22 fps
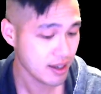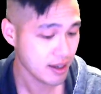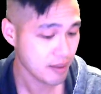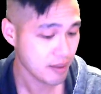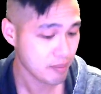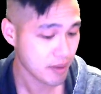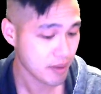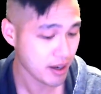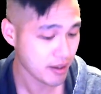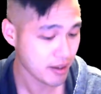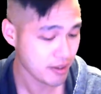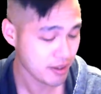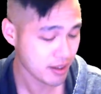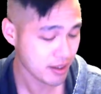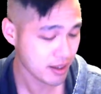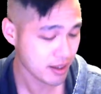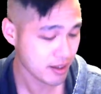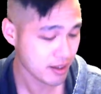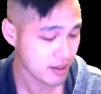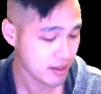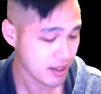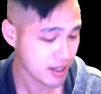my
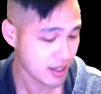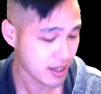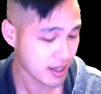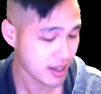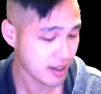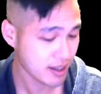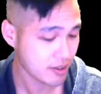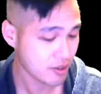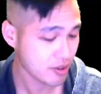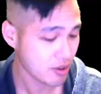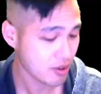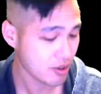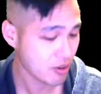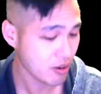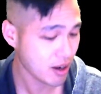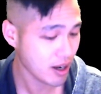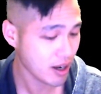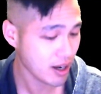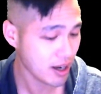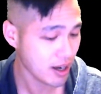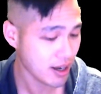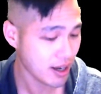skill ticket. So
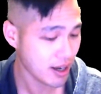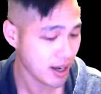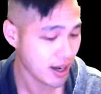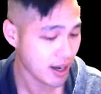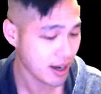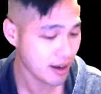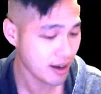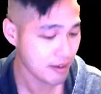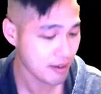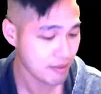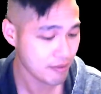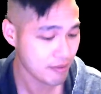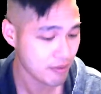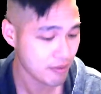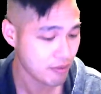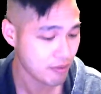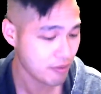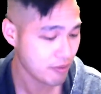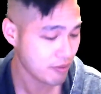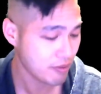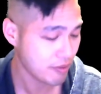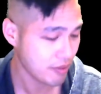I have
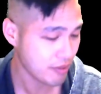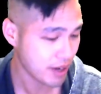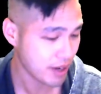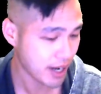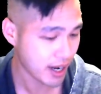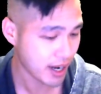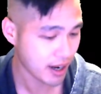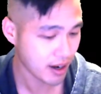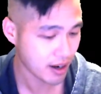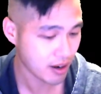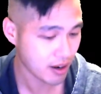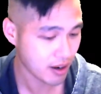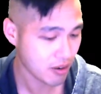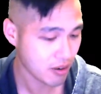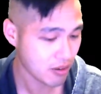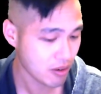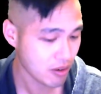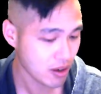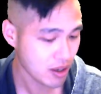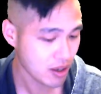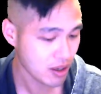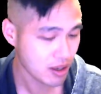
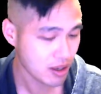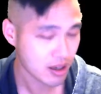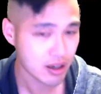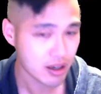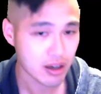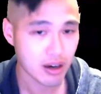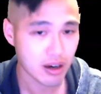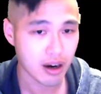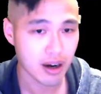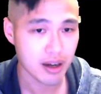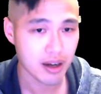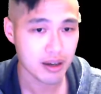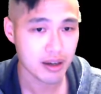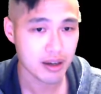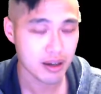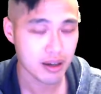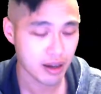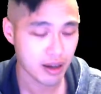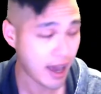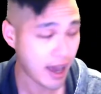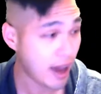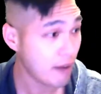now got
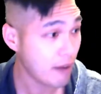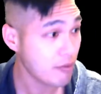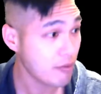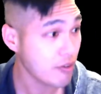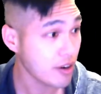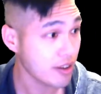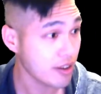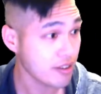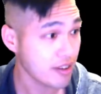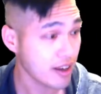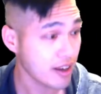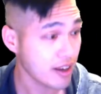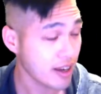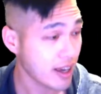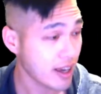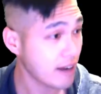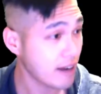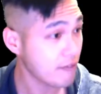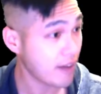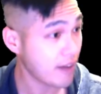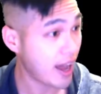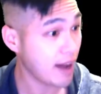everything, and
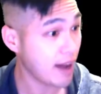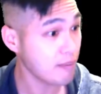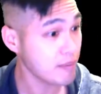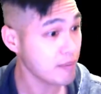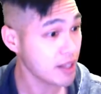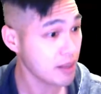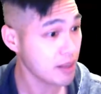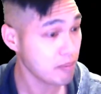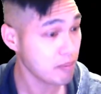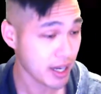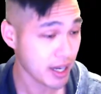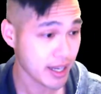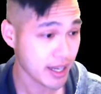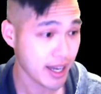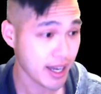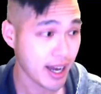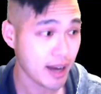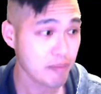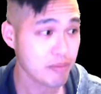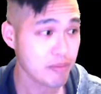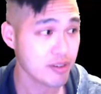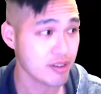I've emptied my
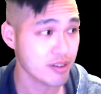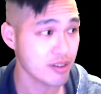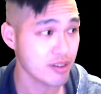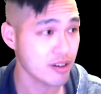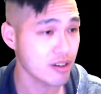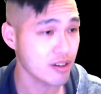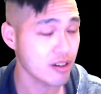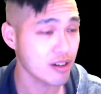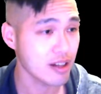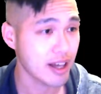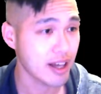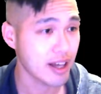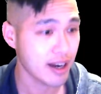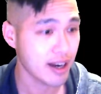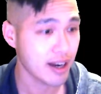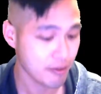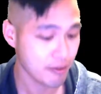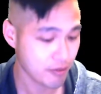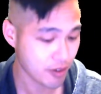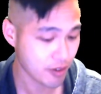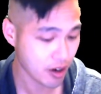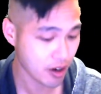capsule, and
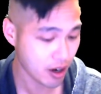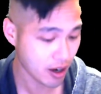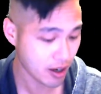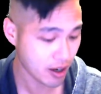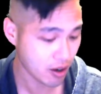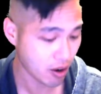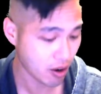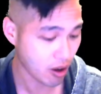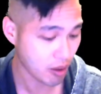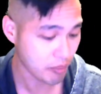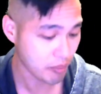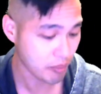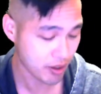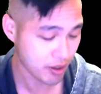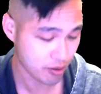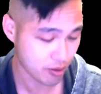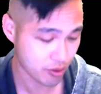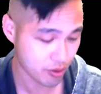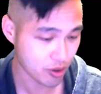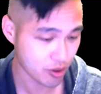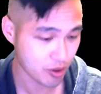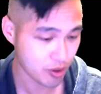I've got all my
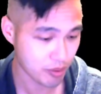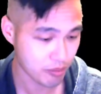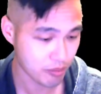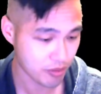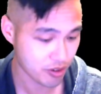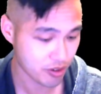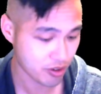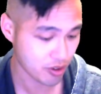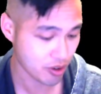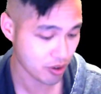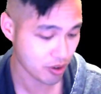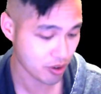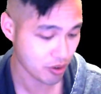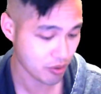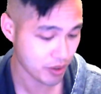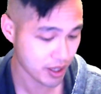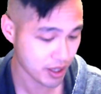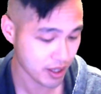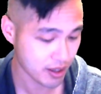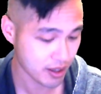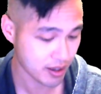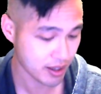zooms. So we
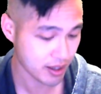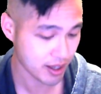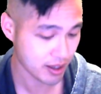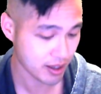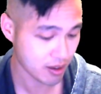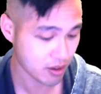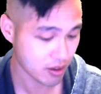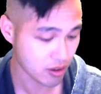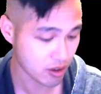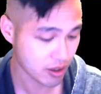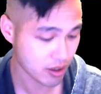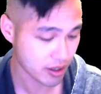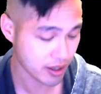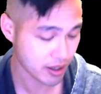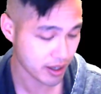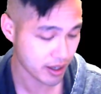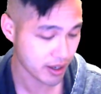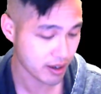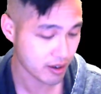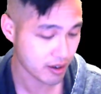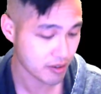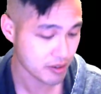can take a look
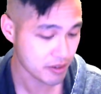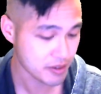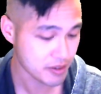now